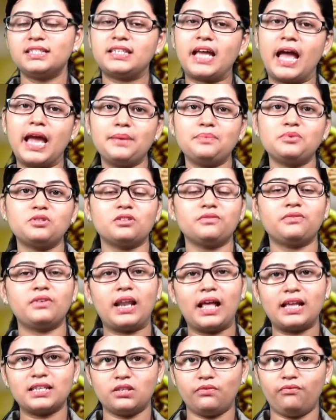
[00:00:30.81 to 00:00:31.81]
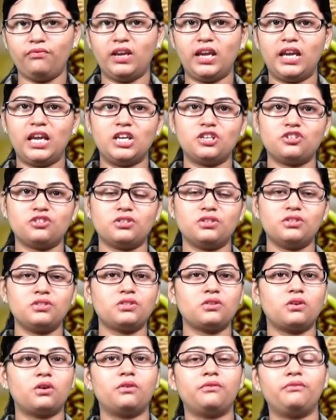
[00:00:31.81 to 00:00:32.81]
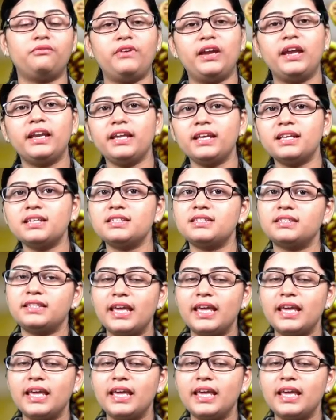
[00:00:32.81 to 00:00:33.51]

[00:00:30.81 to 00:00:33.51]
types of classifications or various